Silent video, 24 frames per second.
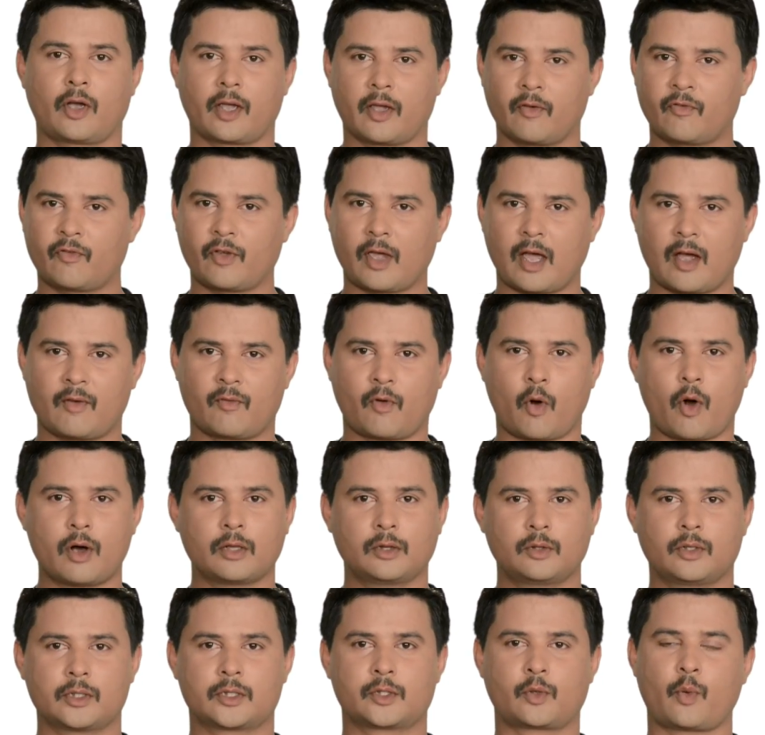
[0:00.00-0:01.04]
If you have
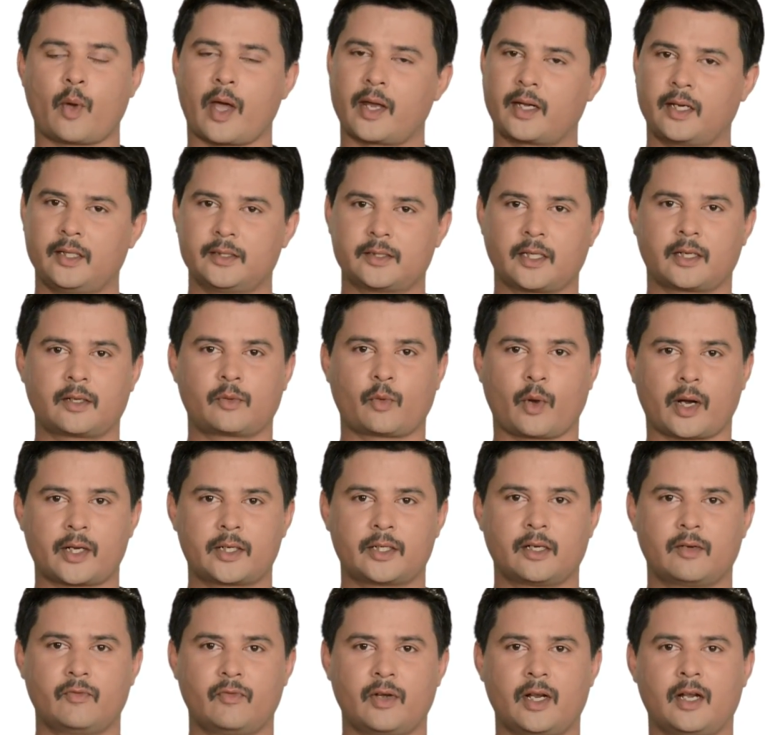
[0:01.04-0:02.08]
all those queries and
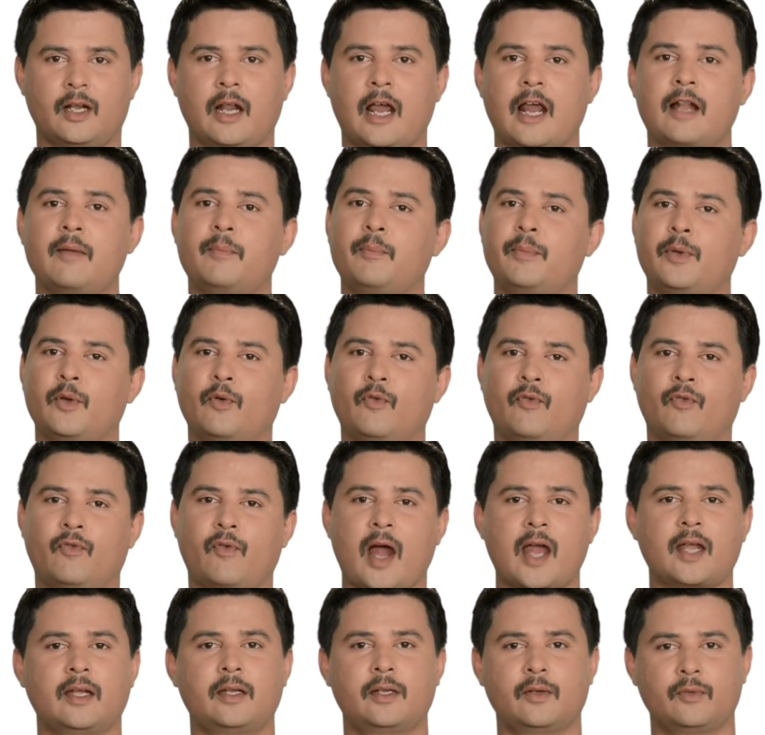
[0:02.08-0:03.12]
questions, we'll help you
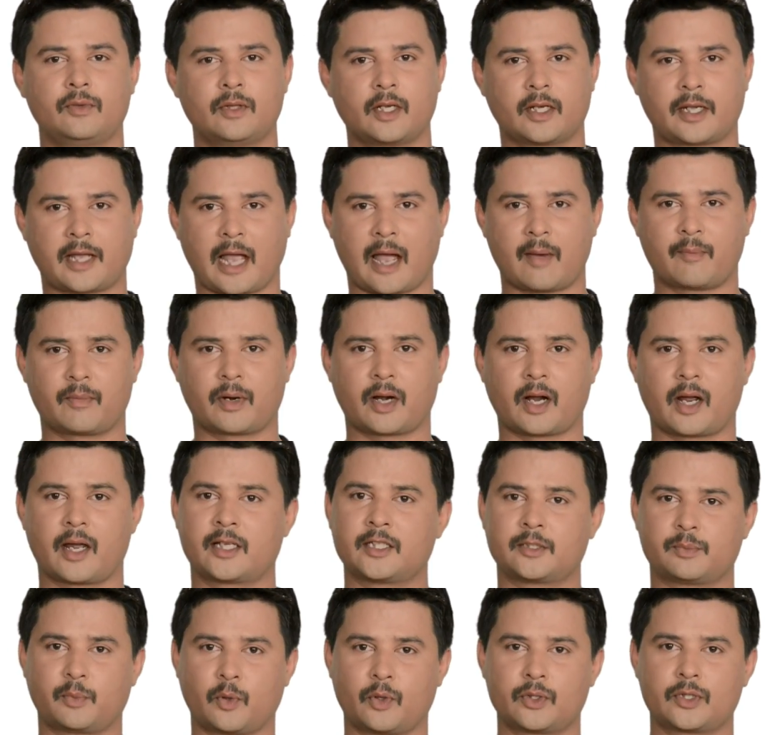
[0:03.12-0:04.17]
fine-tune the camera
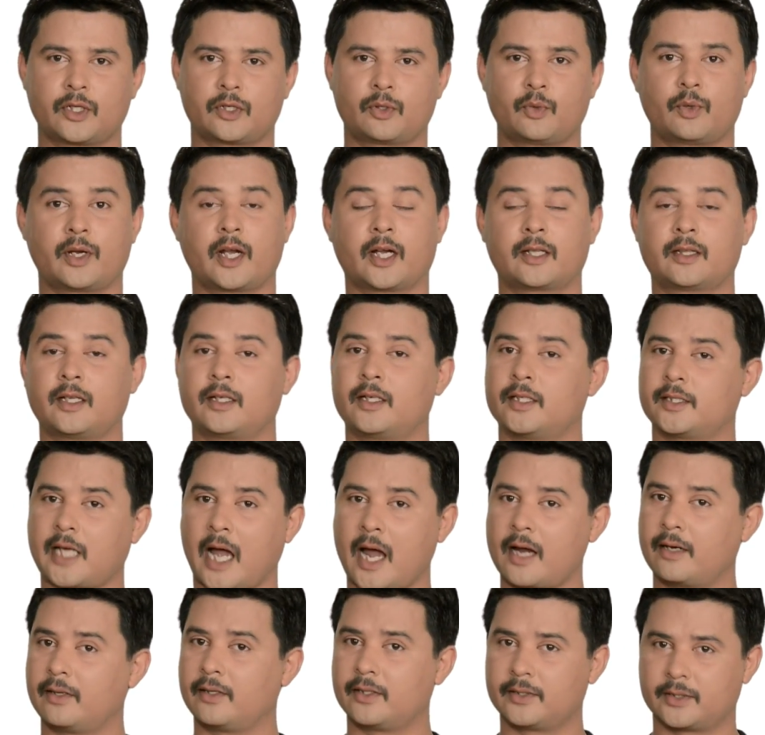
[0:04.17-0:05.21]
exposure to get the
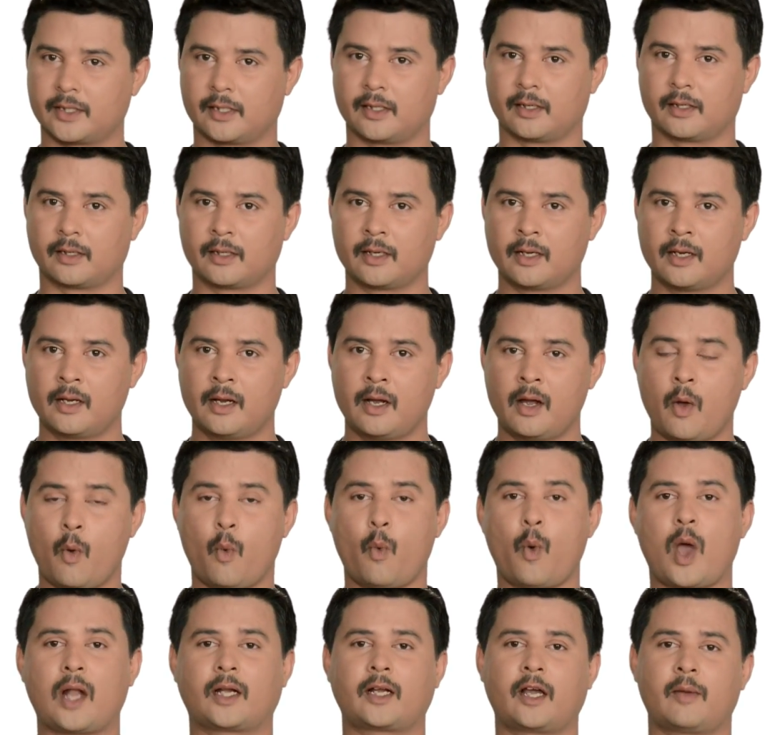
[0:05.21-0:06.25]
desired result.
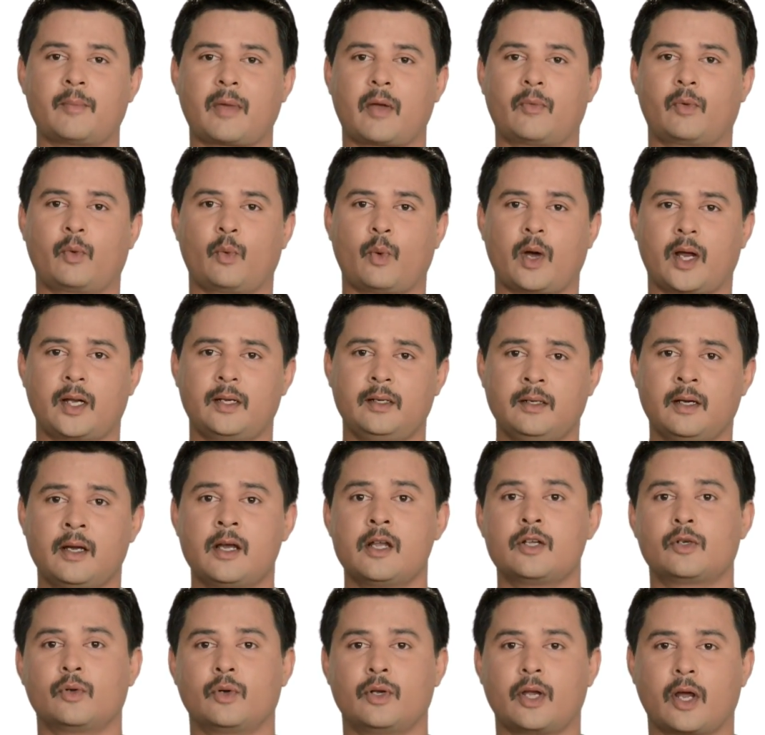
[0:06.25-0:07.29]
Welcome everyone
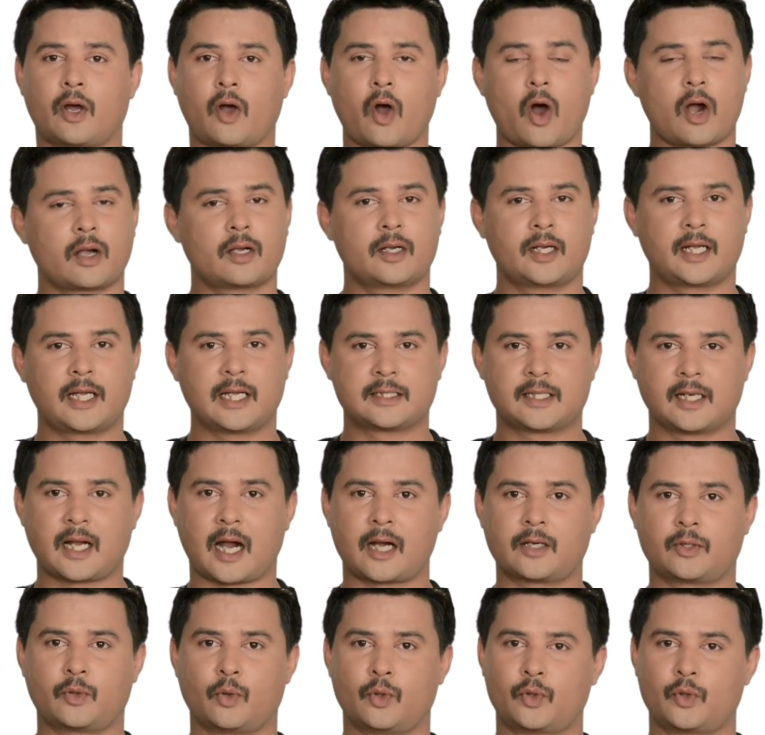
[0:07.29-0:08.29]
to Nikon DSLR